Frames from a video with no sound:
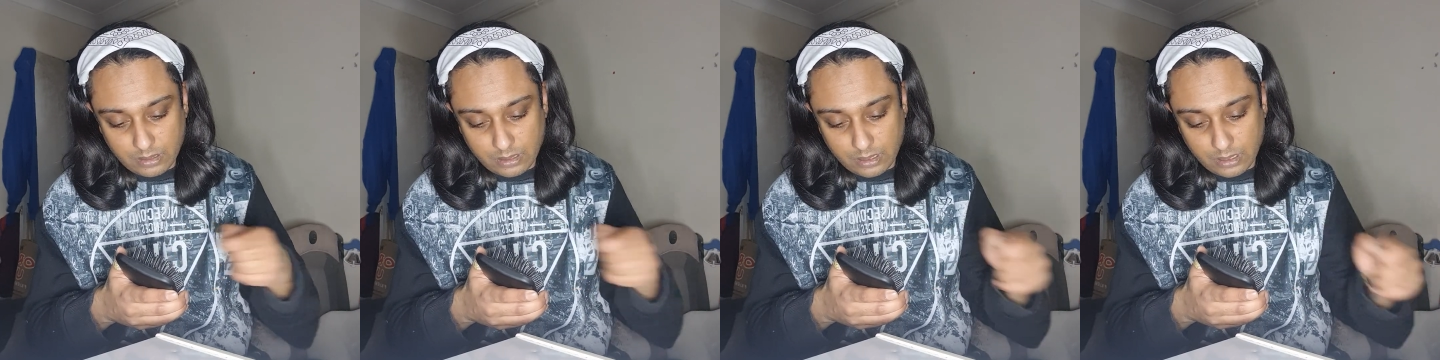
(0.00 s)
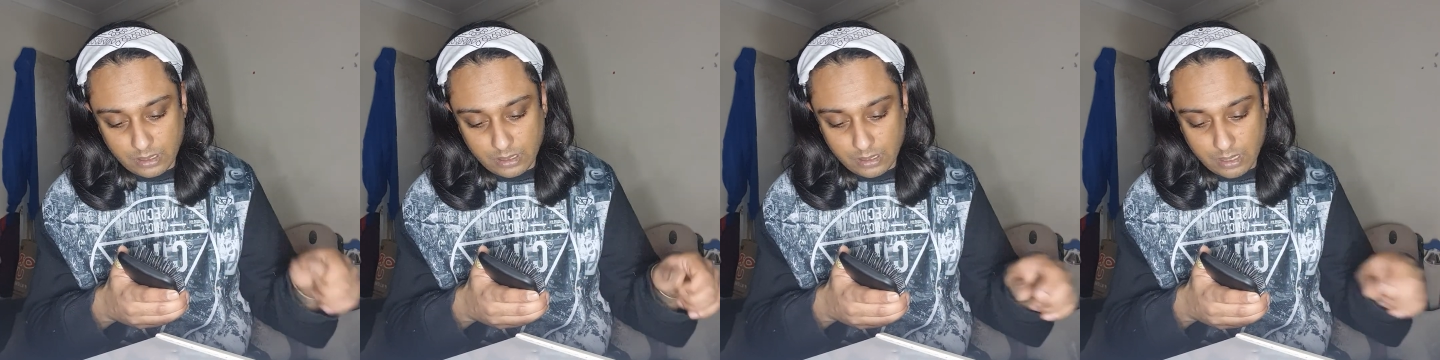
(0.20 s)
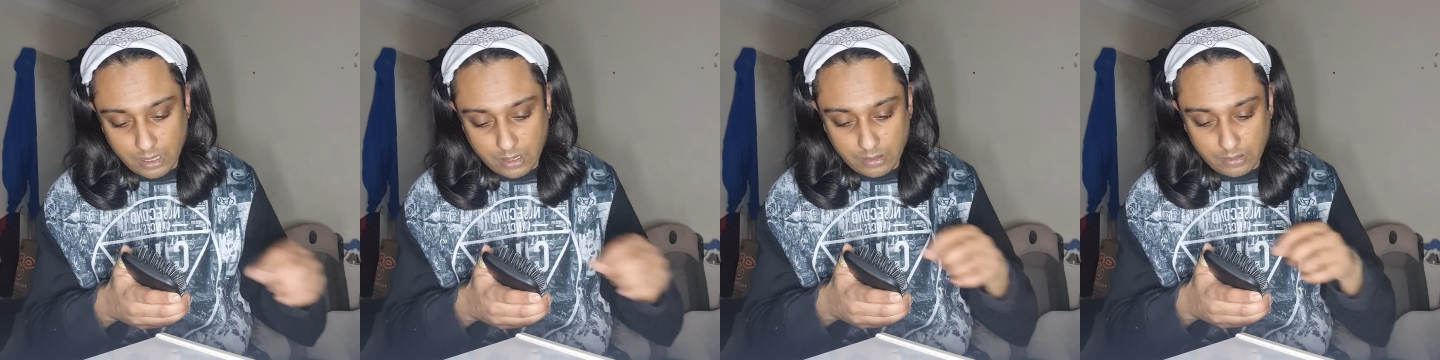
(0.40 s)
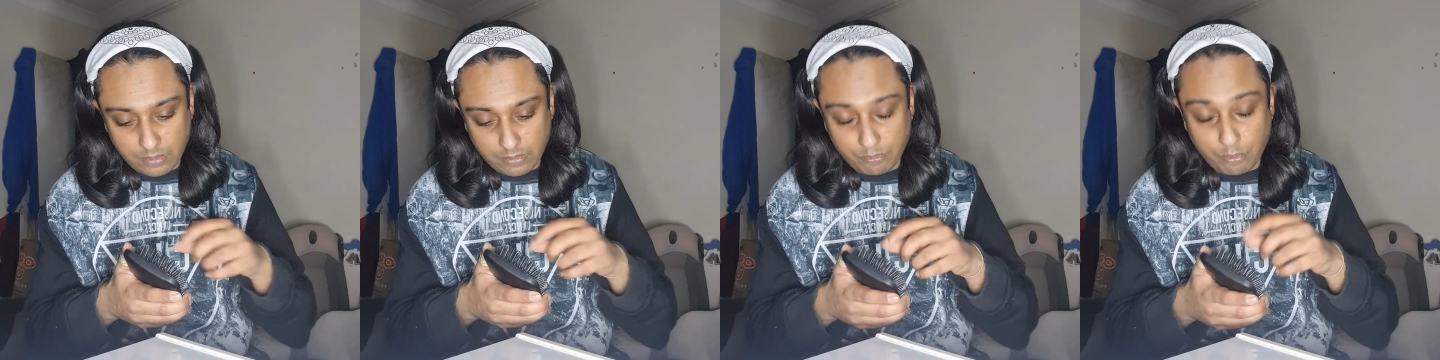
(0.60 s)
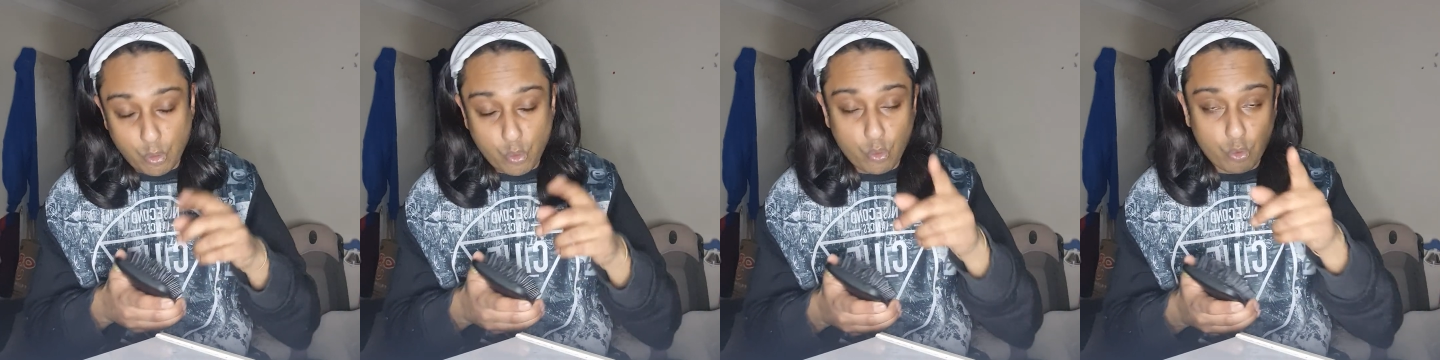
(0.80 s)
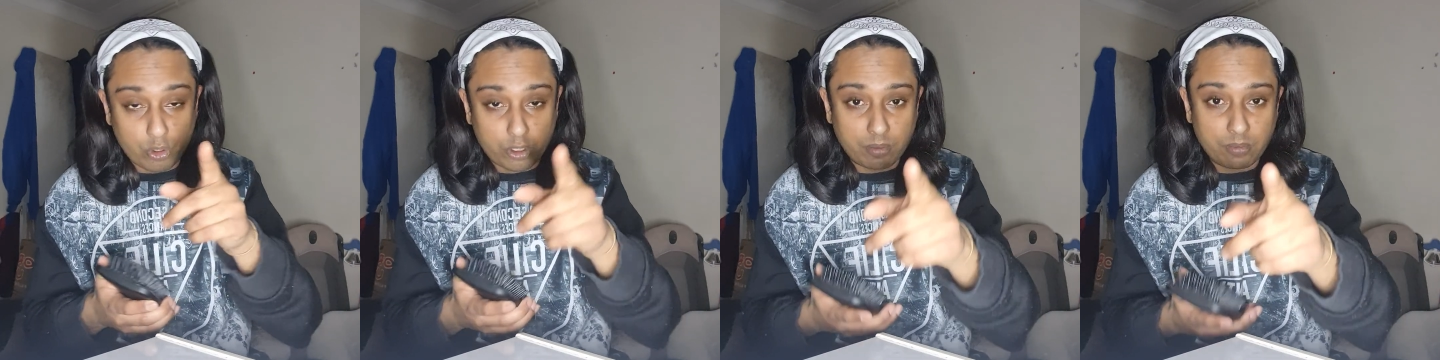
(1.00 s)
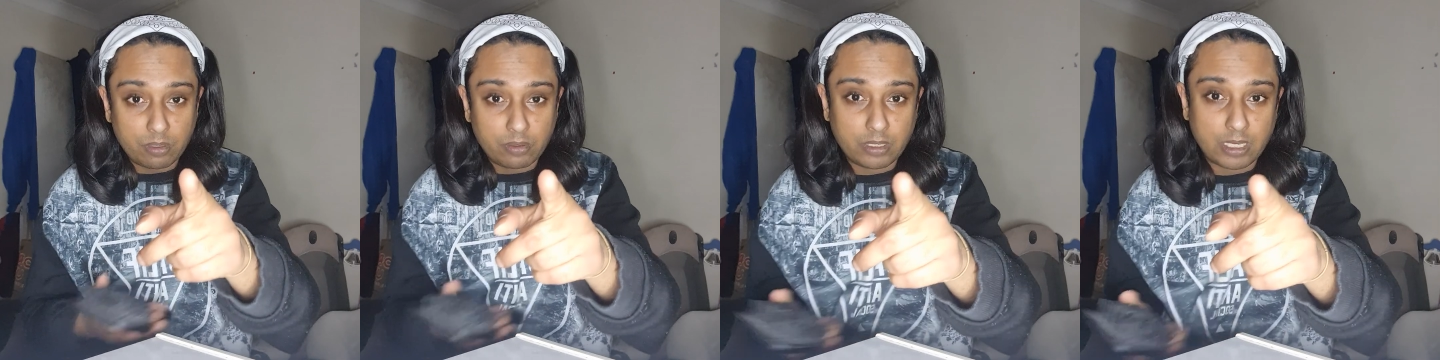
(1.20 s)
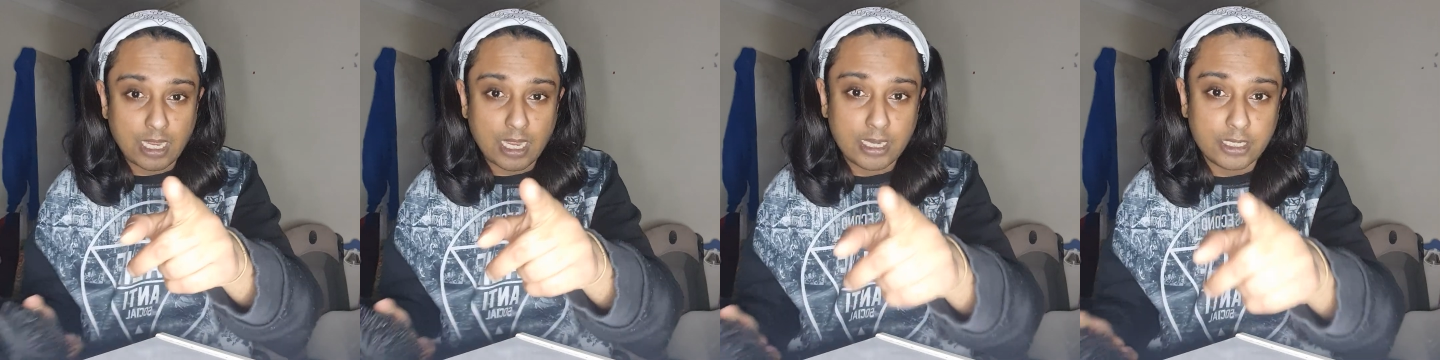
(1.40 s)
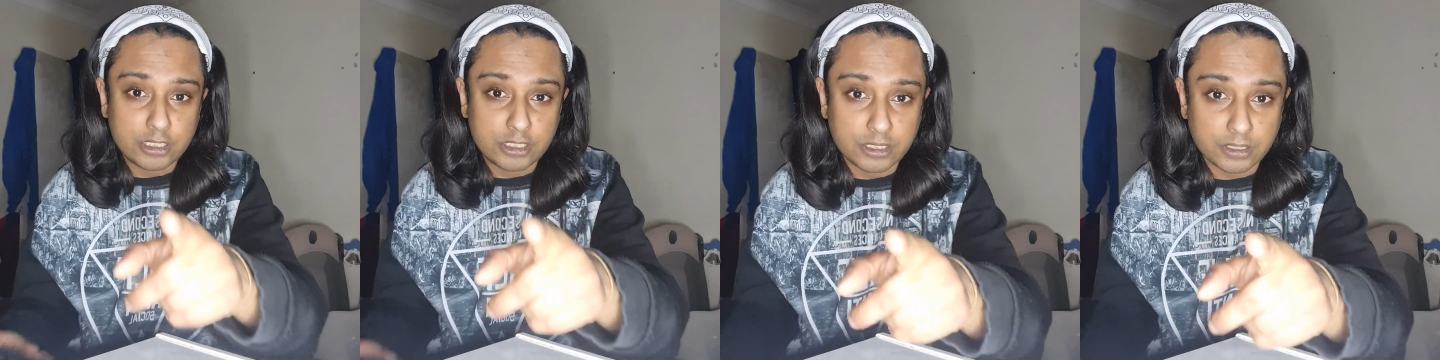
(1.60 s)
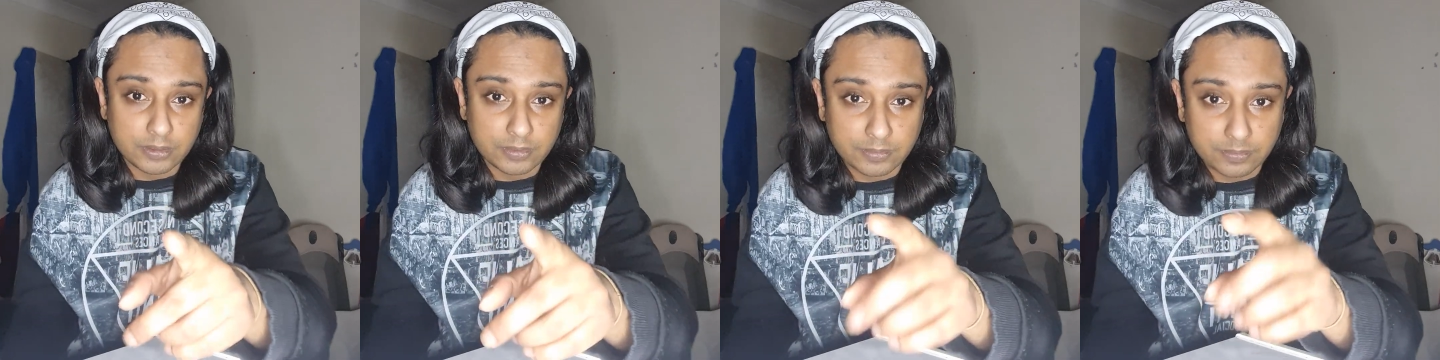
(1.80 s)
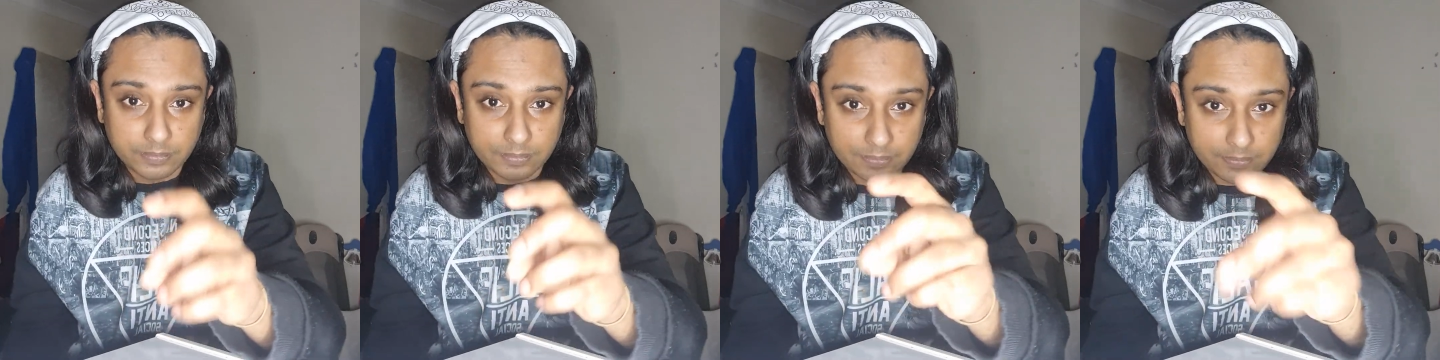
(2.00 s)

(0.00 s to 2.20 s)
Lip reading: you know, poor communication,